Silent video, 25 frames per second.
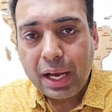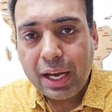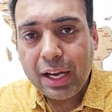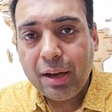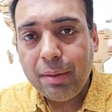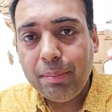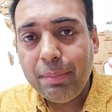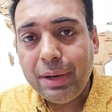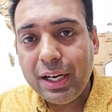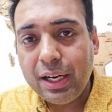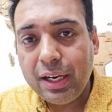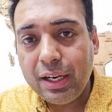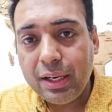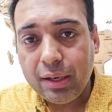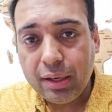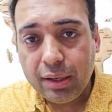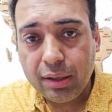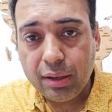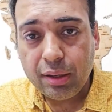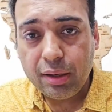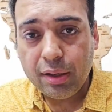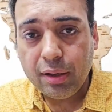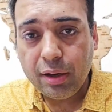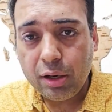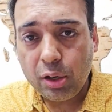I have made
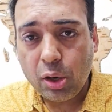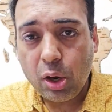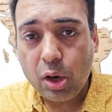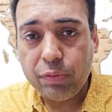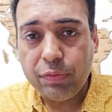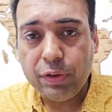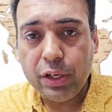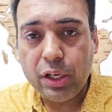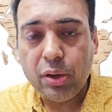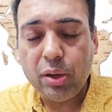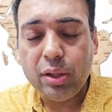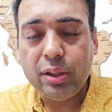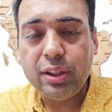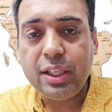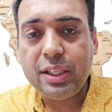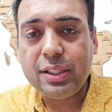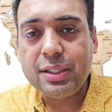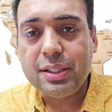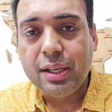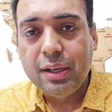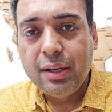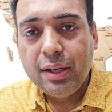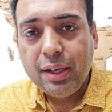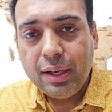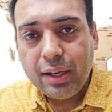a long video on
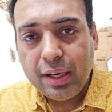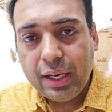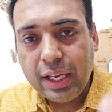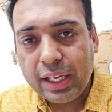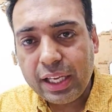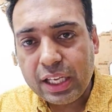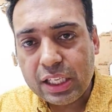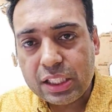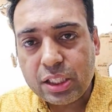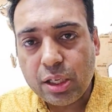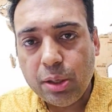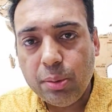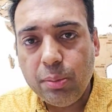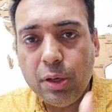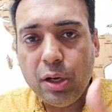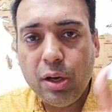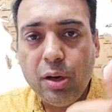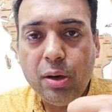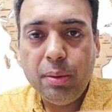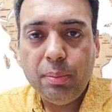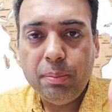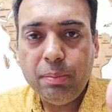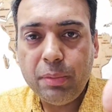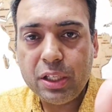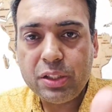this. Link is given
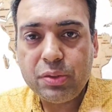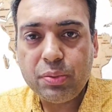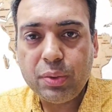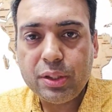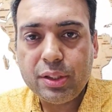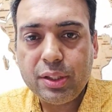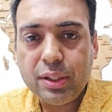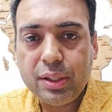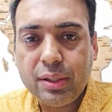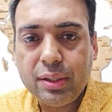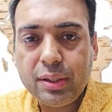below. Must watch.